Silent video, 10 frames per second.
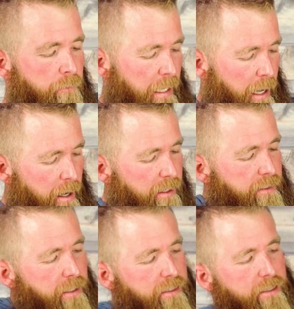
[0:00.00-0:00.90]

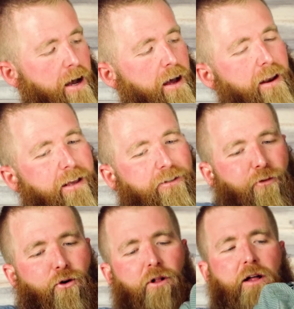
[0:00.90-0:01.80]
Because it's not as
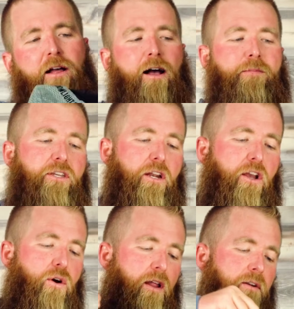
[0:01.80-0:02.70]
full, I'm just gonna
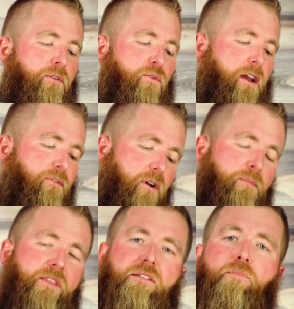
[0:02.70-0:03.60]
go in right
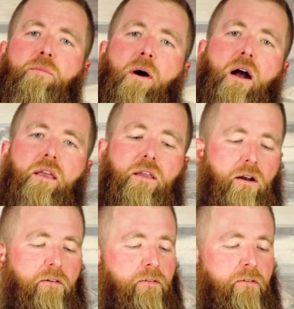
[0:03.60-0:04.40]
from the zippered pocket here.